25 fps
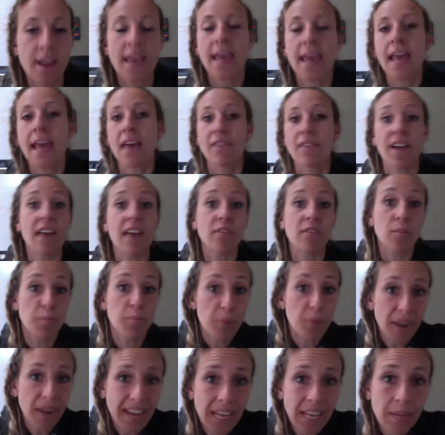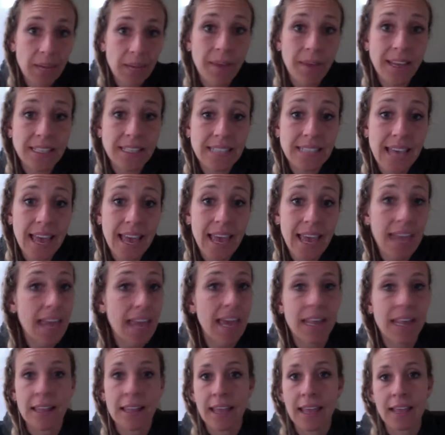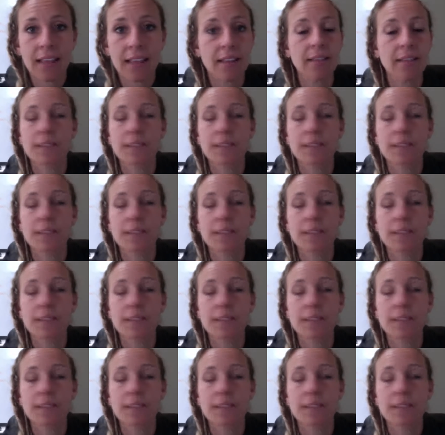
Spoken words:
If I have a break in my day and like